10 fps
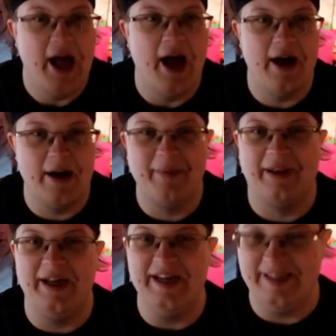I'm
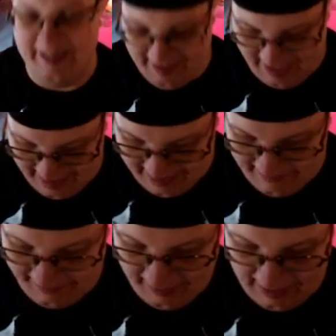lazy and I
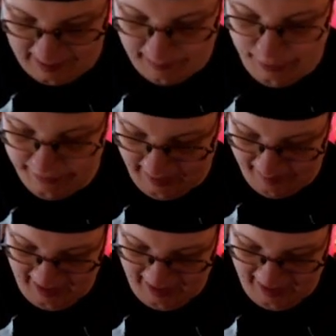didn't feel like moving